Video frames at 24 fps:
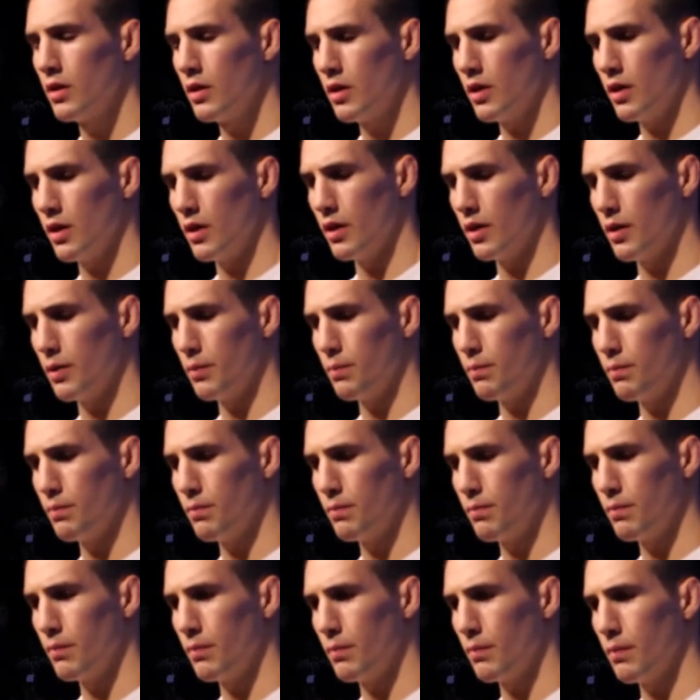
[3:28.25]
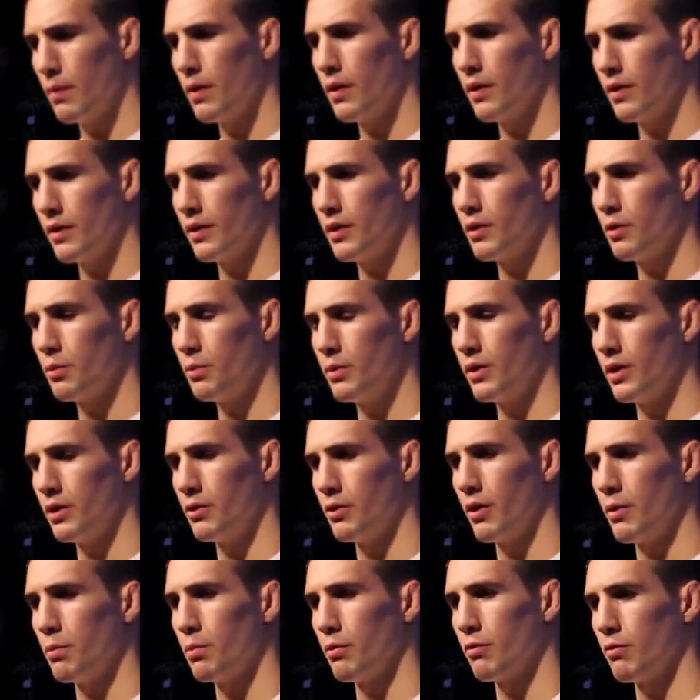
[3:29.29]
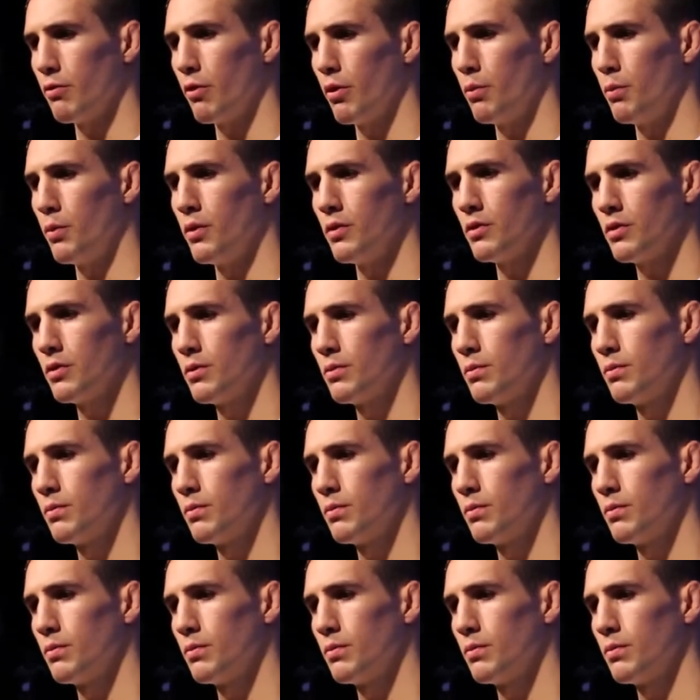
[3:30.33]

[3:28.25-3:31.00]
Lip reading: I think it'll be a great performance.